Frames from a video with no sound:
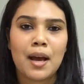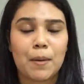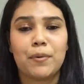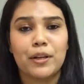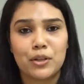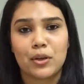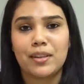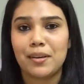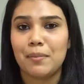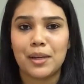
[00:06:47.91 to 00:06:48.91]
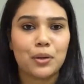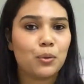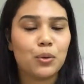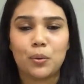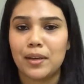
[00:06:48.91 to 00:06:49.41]
I'm pretty sure there are many
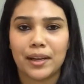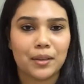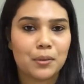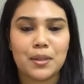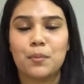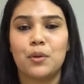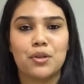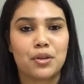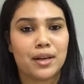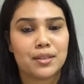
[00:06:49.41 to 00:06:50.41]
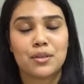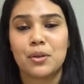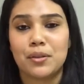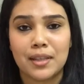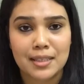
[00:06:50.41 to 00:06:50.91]
who don't like using moisturizers
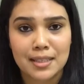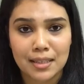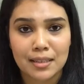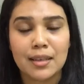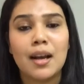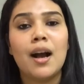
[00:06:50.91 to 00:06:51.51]
on their skin,